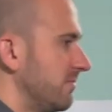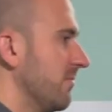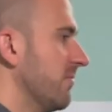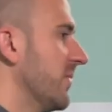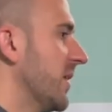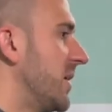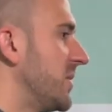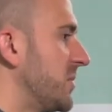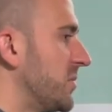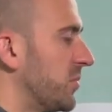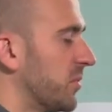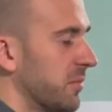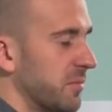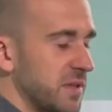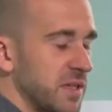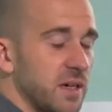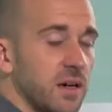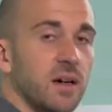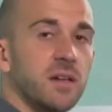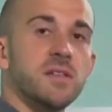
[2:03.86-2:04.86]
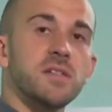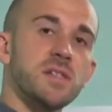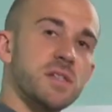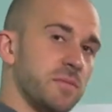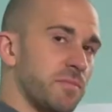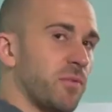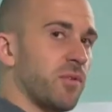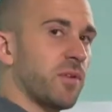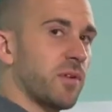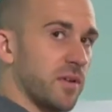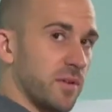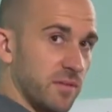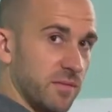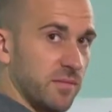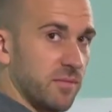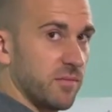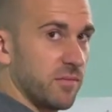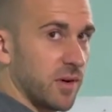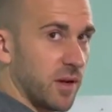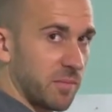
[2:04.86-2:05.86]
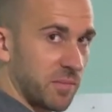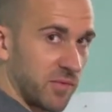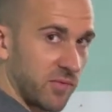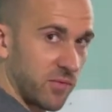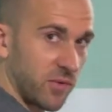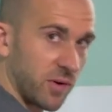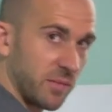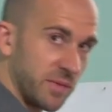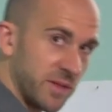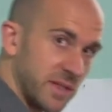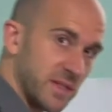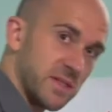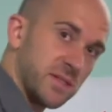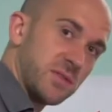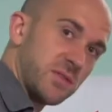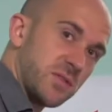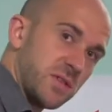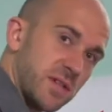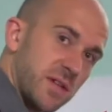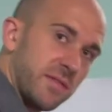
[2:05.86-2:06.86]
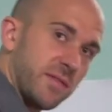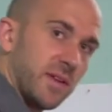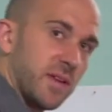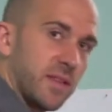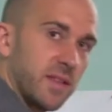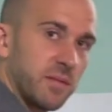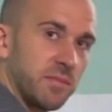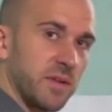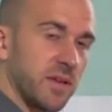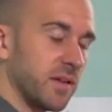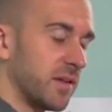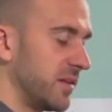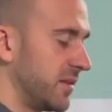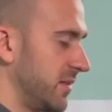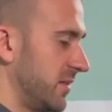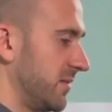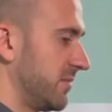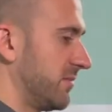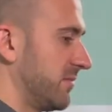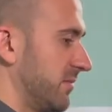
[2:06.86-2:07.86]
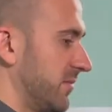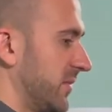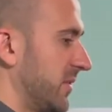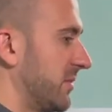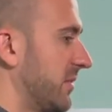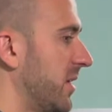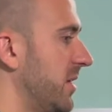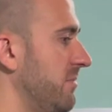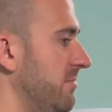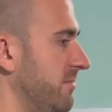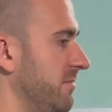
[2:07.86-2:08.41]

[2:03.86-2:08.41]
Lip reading: And you will be unsupported while performing this. You shouldn't have anything behind you, okay?